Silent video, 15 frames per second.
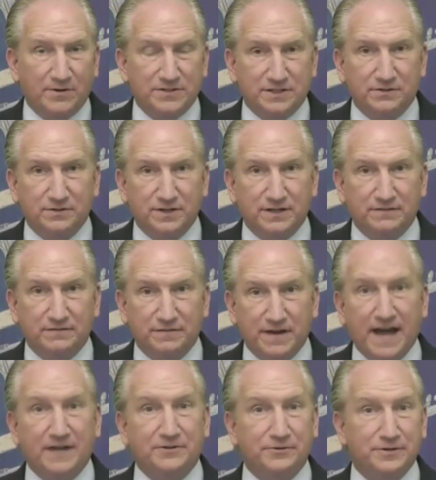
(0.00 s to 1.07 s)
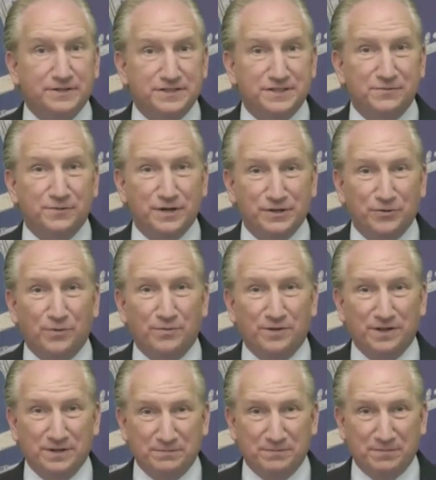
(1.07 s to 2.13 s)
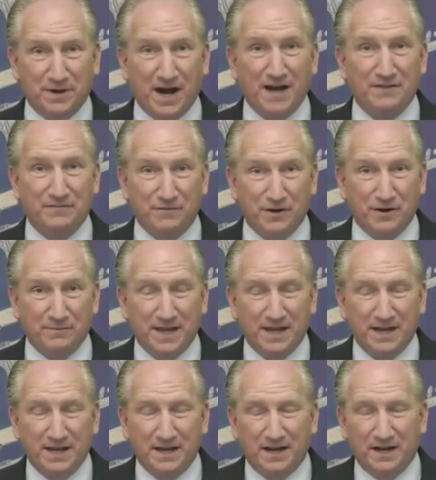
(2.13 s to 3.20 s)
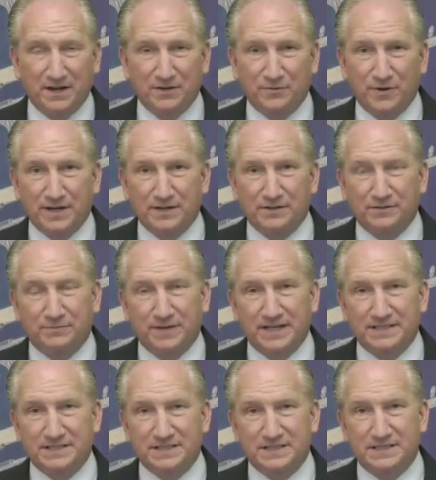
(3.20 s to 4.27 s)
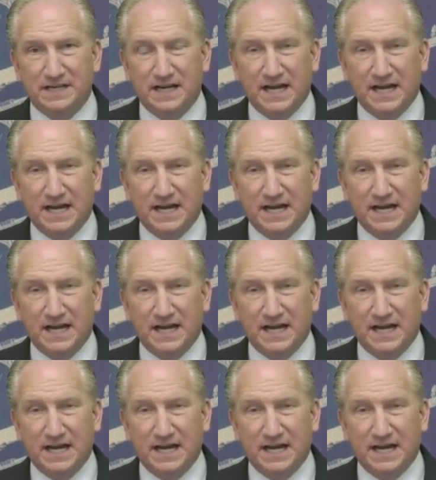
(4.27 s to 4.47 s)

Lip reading: including factories that we normally buy from on a regular basis.